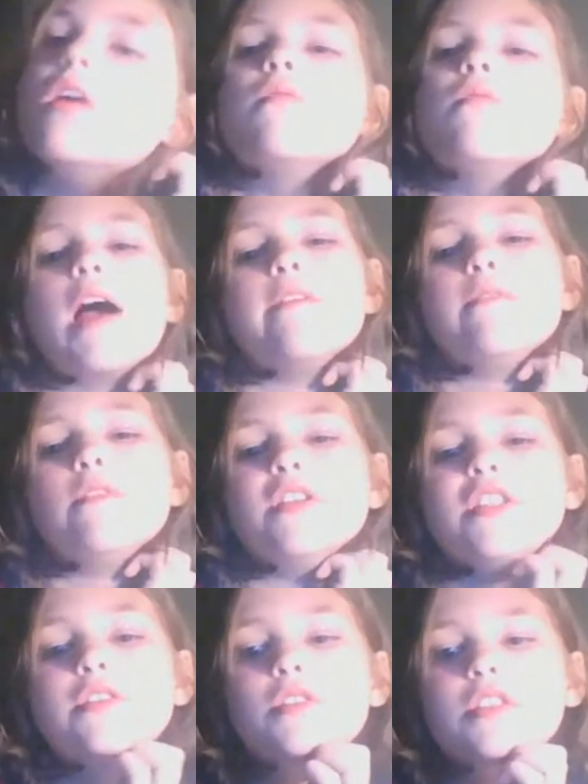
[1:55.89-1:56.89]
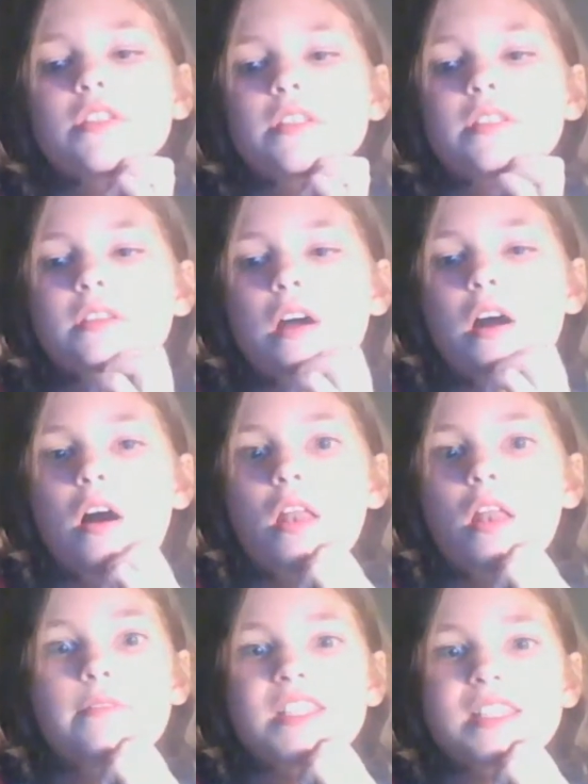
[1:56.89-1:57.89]
Why would you just
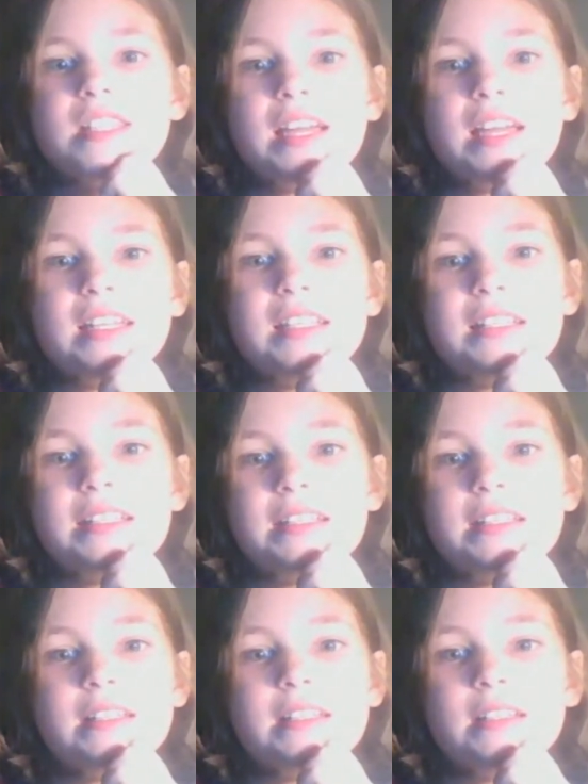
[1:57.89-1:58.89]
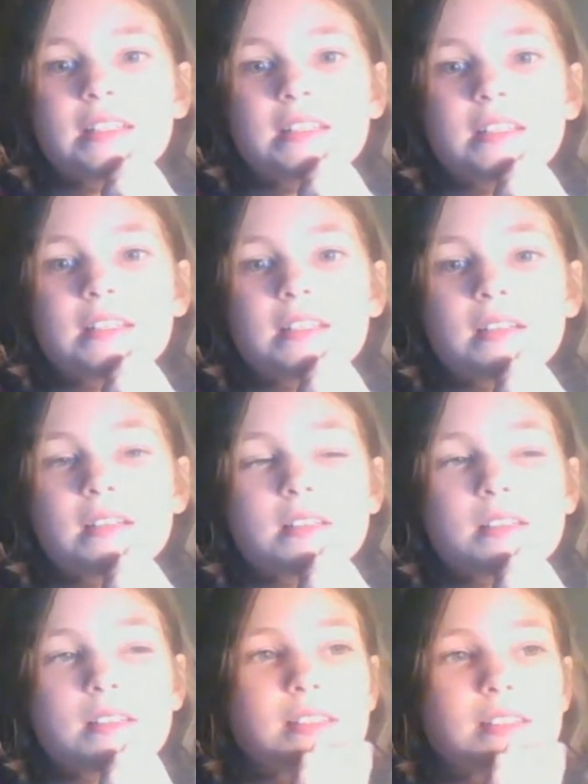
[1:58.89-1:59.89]
all of a sudden
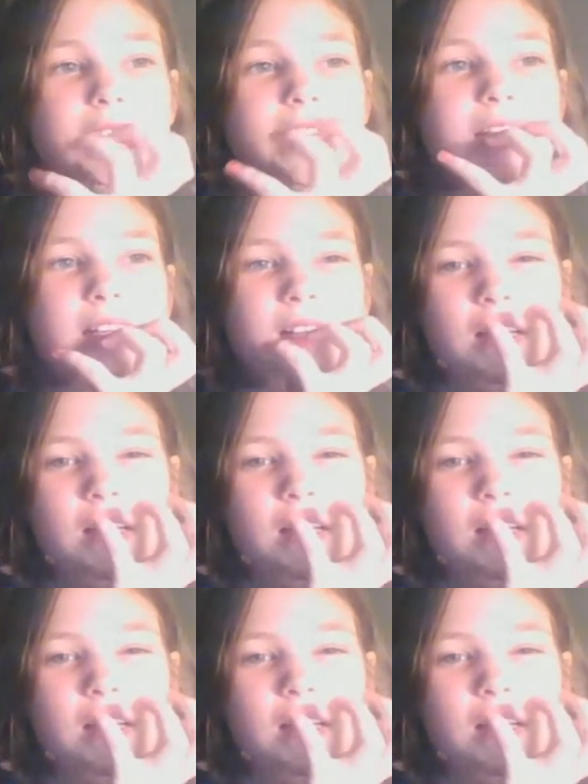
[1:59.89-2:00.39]
see?